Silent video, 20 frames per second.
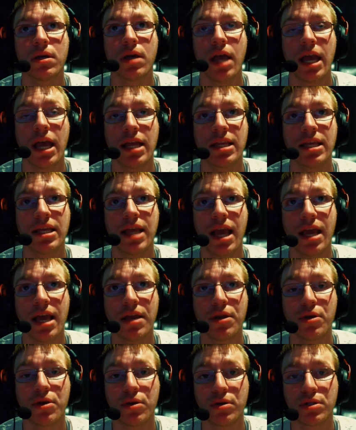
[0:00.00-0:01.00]
and the
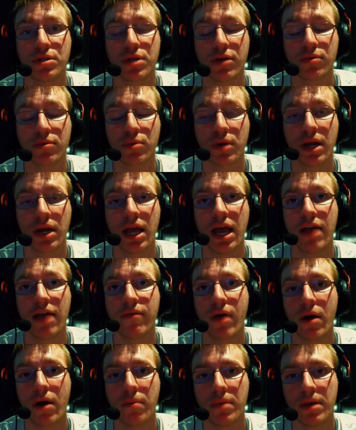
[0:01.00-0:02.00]
editor software I have,
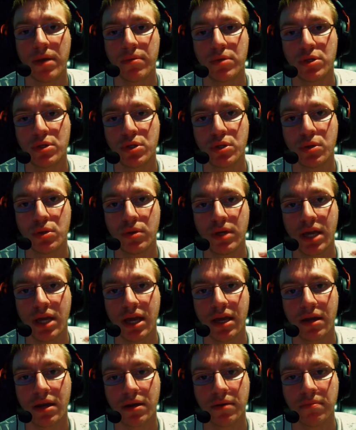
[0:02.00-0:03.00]
I'll be able to
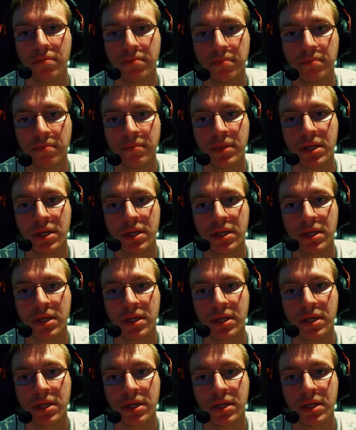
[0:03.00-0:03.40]
get um,